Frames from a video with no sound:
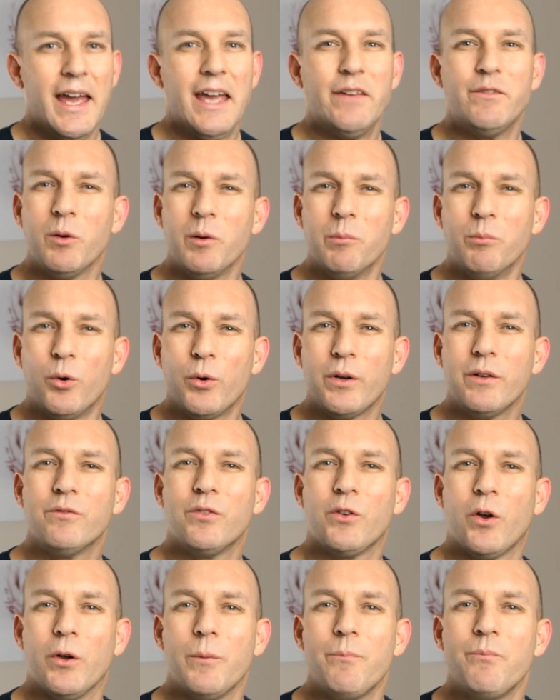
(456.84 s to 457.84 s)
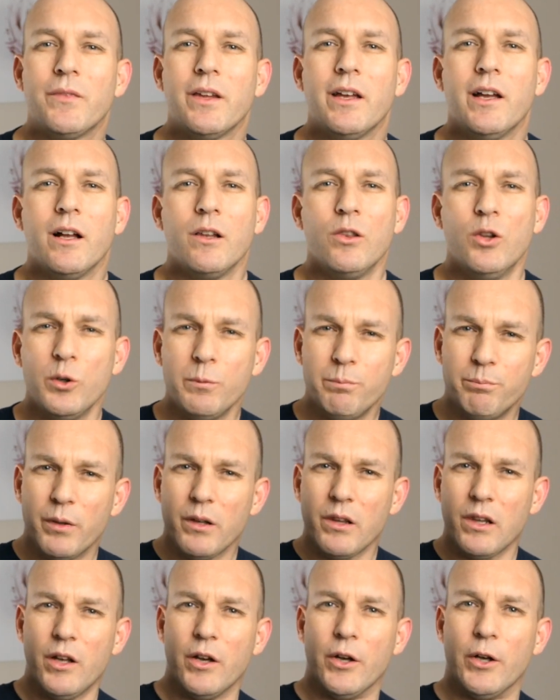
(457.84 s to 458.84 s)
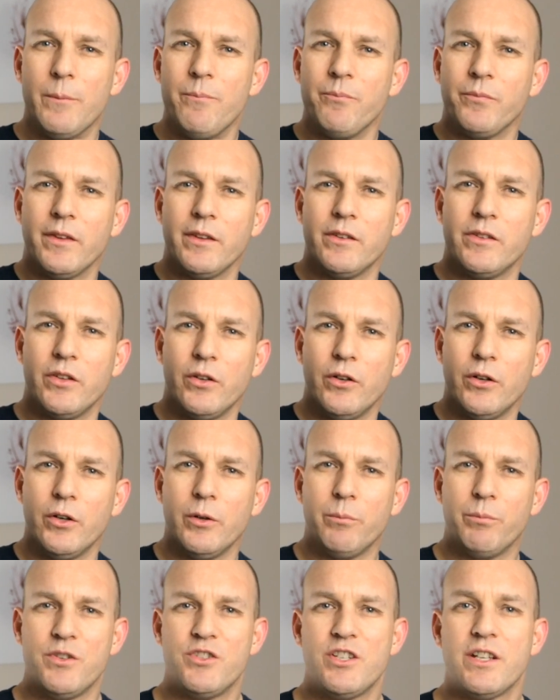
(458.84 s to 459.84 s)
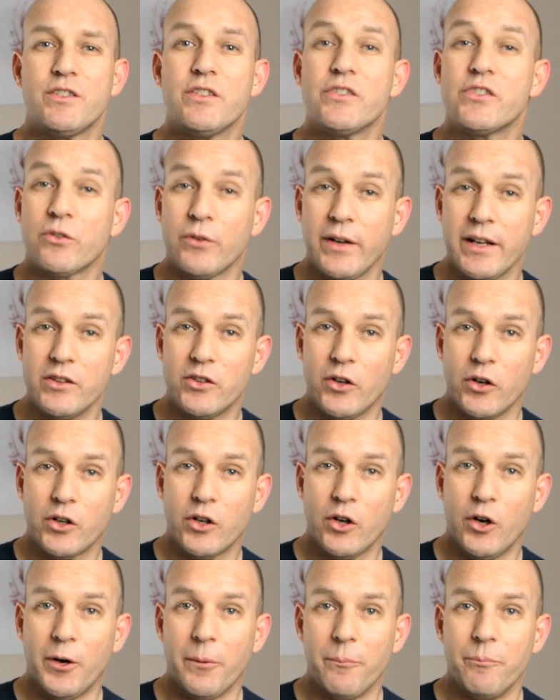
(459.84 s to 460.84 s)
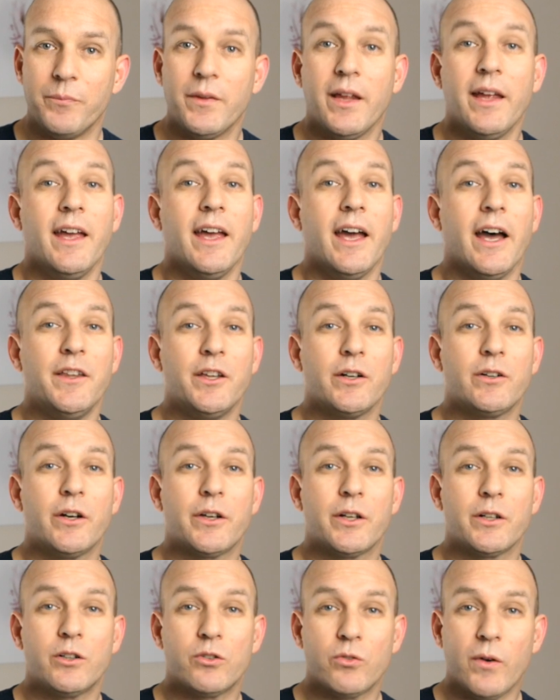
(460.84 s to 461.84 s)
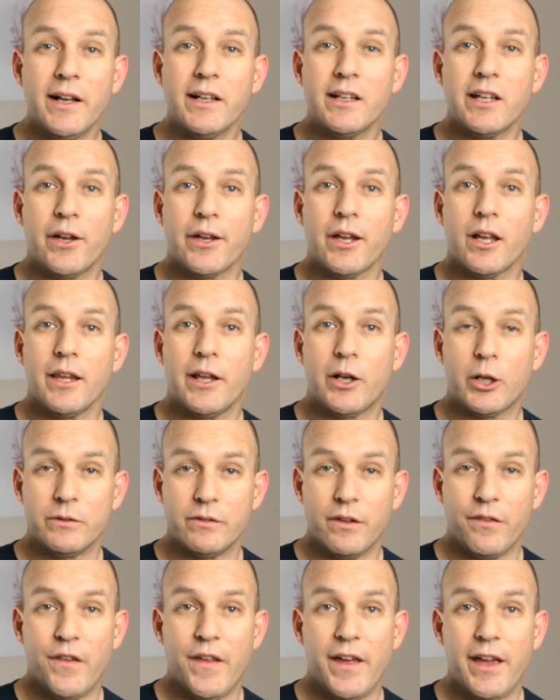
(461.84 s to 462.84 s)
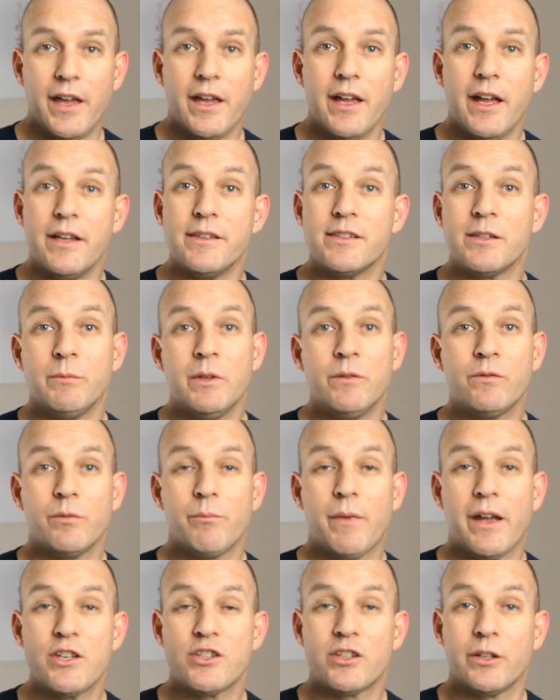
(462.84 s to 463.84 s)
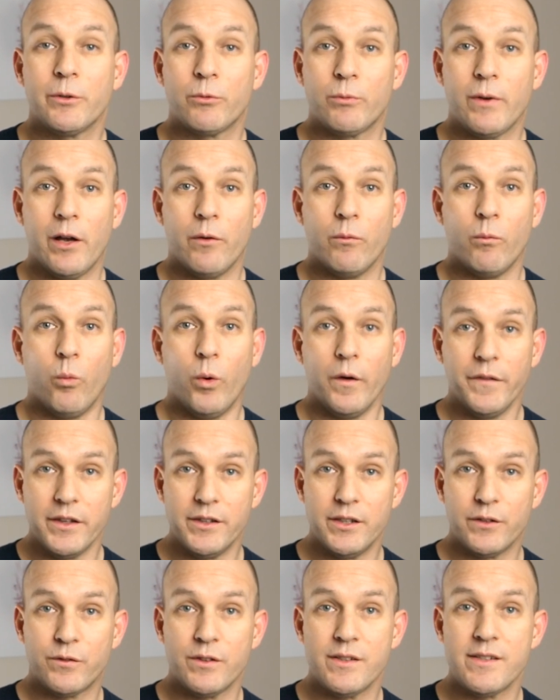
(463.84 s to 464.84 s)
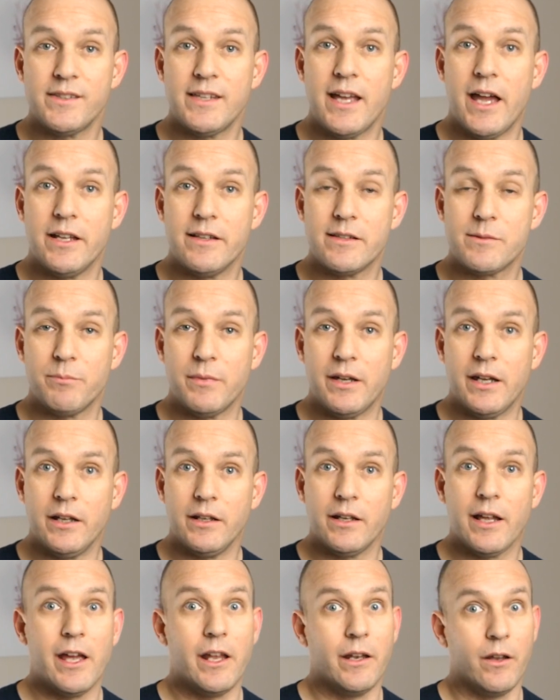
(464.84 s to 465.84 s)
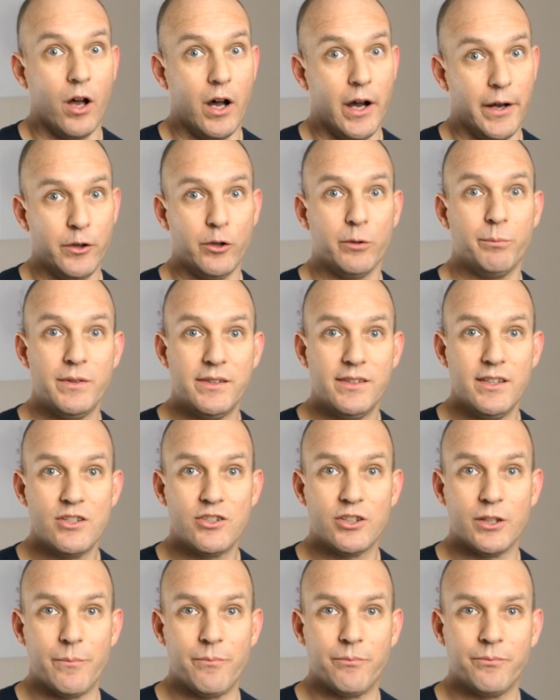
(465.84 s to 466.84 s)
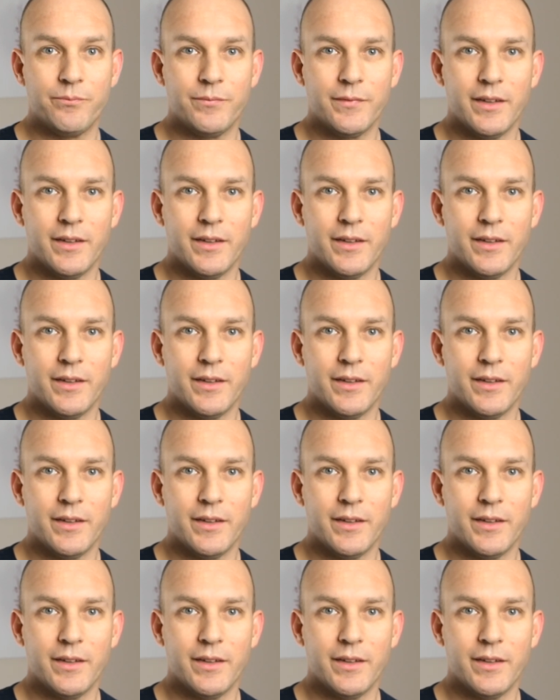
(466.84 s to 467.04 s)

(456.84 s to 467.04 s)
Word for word: If you want more info, look below to projector screen dot com, and they've got a great calculator over there and some information around what the different standards mean and ideal position.